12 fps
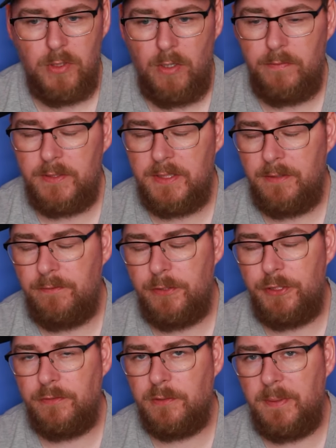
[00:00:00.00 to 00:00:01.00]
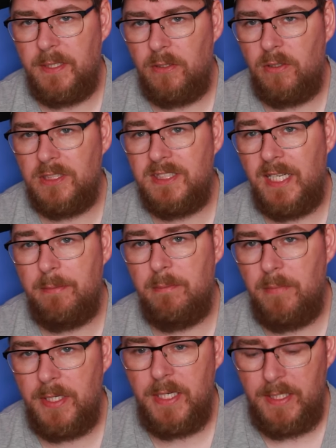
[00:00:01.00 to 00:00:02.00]
Obviously Fuji have spent a lot of time
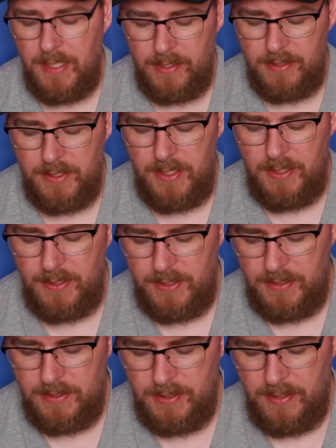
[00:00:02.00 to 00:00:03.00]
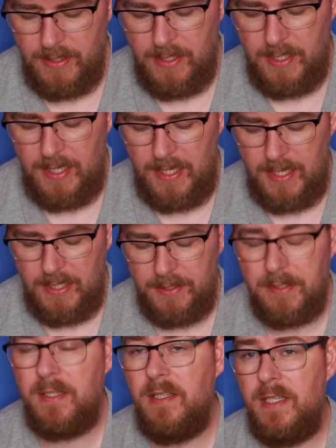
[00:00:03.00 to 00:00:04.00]
and money in R&D in these,
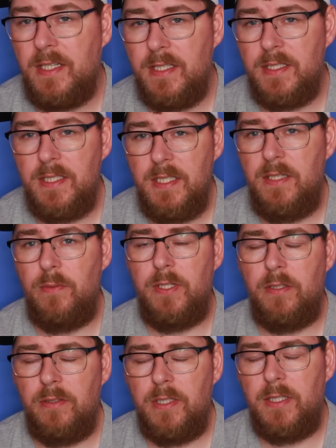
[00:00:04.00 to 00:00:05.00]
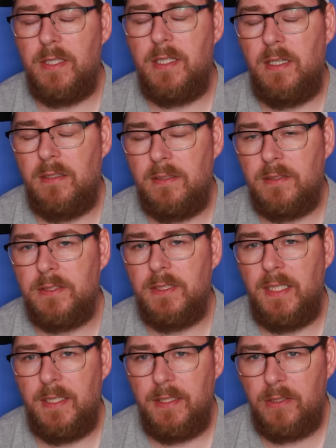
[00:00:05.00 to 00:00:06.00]
and you can see when you look at the
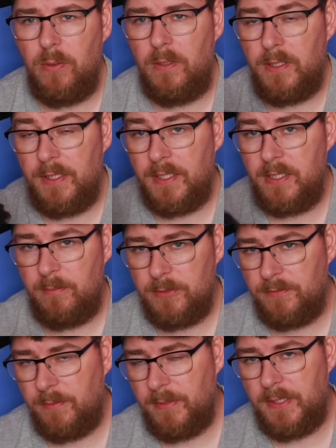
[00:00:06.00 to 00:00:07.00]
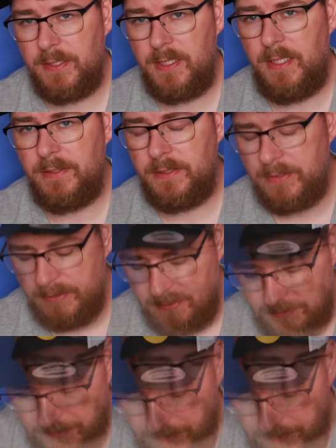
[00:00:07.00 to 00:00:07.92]
colours and the quality that comes from these lenses.